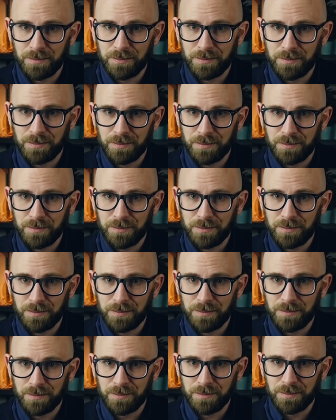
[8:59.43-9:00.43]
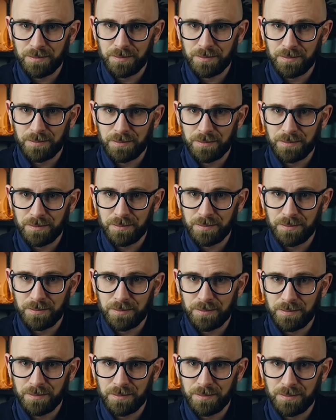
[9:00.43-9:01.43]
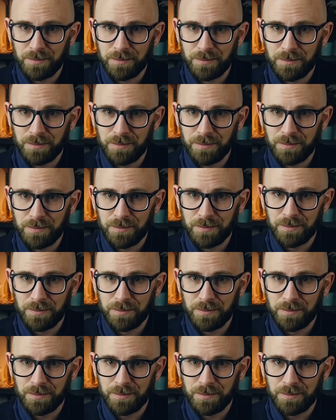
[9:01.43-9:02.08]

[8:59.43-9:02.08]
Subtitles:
No words are spoken by the person on screen.